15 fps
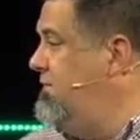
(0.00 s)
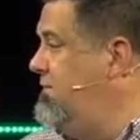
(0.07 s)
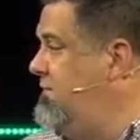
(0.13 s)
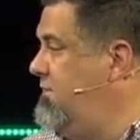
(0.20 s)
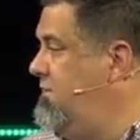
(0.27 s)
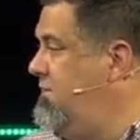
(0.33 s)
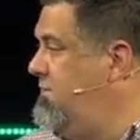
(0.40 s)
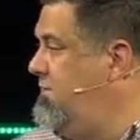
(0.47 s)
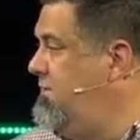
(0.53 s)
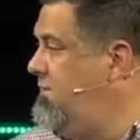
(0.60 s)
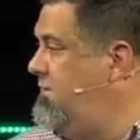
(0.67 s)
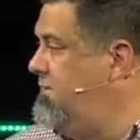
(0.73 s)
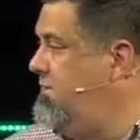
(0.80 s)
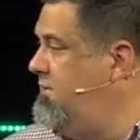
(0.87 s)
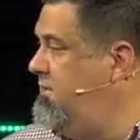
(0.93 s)

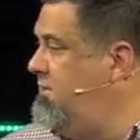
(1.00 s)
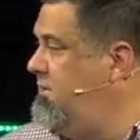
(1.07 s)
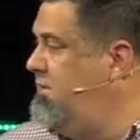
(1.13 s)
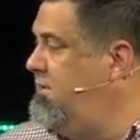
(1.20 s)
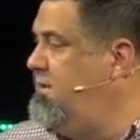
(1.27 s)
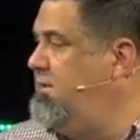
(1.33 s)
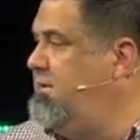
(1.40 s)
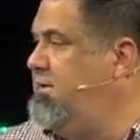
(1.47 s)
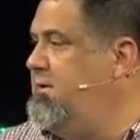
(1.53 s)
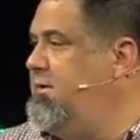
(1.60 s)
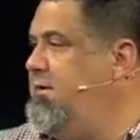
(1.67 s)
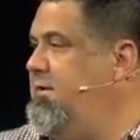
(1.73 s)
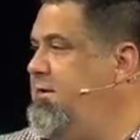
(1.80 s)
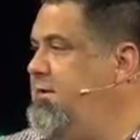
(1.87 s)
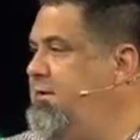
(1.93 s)

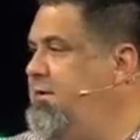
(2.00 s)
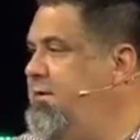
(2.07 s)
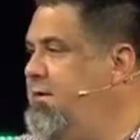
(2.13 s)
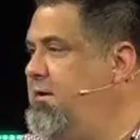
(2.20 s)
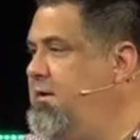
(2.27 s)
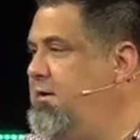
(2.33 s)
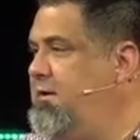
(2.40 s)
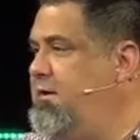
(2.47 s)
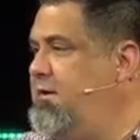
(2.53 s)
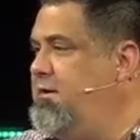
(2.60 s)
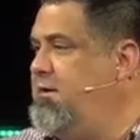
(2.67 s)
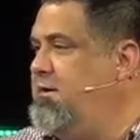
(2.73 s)
(silence)